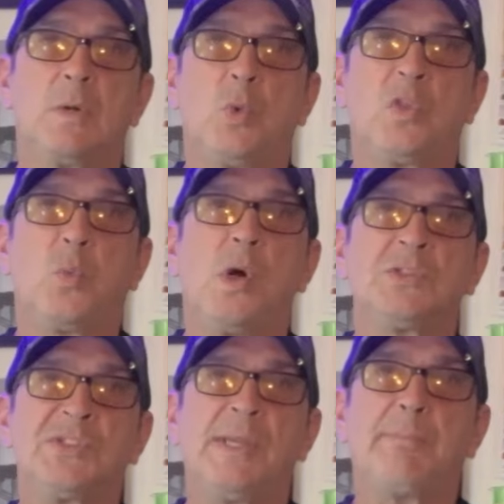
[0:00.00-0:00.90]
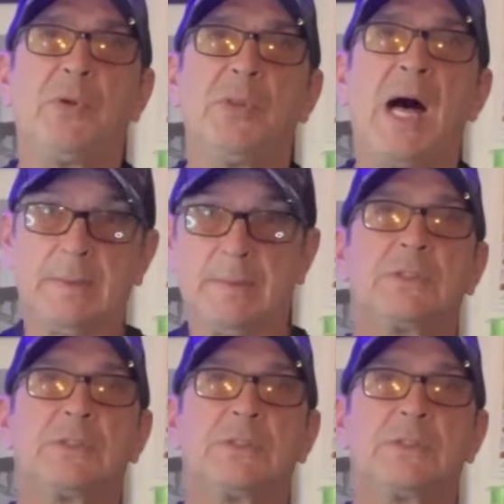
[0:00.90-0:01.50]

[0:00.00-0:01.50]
with one simple knot.